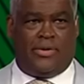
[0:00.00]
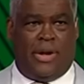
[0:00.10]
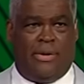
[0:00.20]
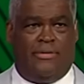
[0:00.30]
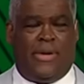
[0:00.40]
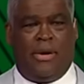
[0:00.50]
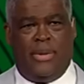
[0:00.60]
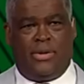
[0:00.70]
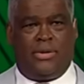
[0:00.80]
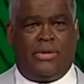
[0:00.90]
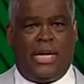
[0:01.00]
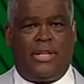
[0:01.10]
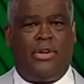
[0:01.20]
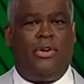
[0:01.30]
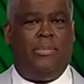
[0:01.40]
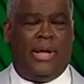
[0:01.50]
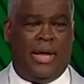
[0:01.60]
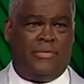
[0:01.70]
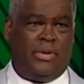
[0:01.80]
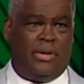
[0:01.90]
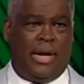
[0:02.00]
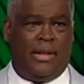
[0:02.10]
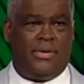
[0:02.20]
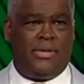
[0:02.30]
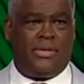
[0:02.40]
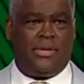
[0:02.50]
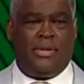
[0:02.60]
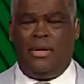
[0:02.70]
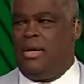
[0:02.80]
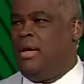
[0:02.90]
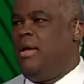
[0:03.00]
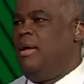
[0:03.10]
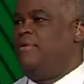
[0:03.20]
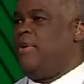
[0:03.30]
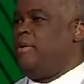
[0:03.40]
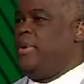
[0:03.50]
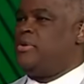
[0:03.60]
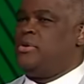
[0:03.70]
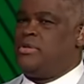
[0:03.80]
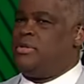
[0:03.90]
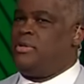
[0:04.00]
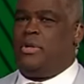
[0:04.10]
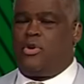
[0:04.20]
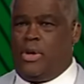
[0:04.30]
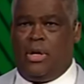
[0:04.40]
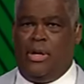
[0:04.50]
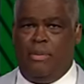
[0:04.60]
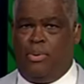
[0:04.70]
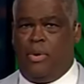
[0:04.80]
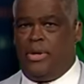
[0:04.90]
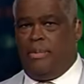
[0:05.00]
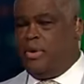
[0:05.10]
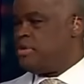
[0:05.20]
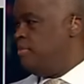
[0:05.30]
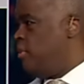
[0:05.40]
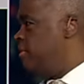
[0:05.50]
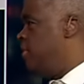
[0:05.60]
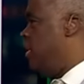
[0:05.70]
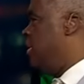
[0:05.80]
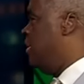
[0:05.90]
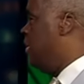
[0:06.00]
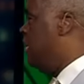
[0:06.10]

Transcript: right? Fundamental, technical, and behavioral analysis. Fundamentals is critically important, the most important part.